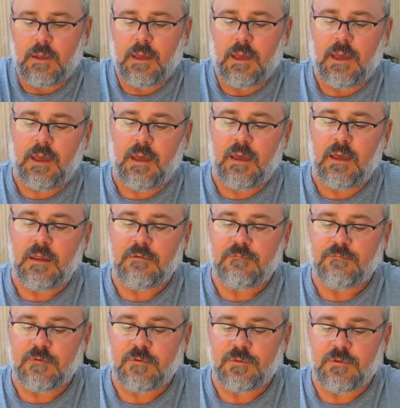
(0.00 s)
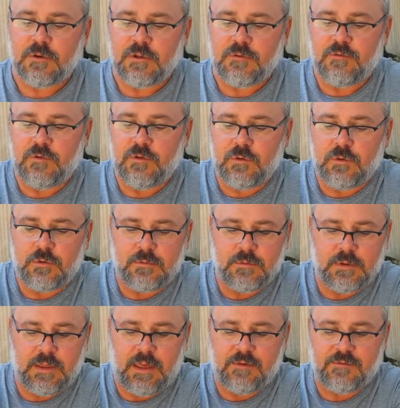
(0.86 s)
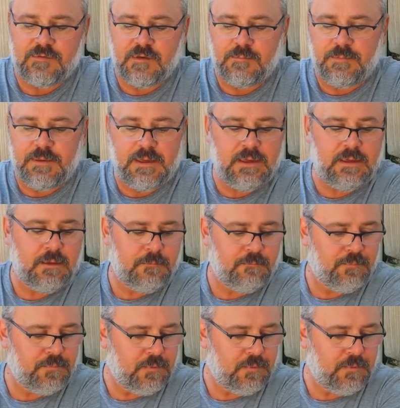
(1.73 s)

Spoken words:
and for 32 ACP.